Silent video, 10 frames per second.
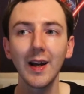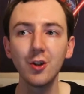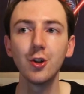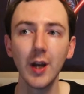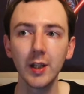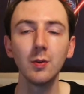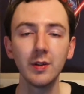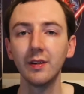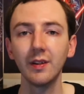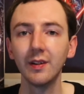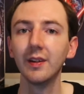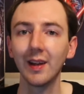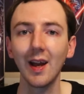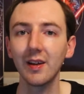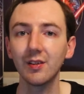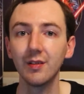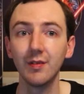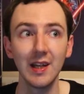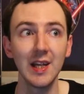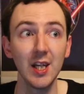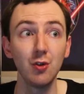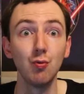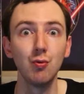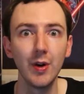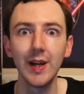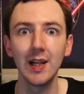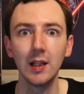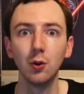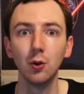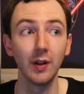I genuinely think that the casting is really good.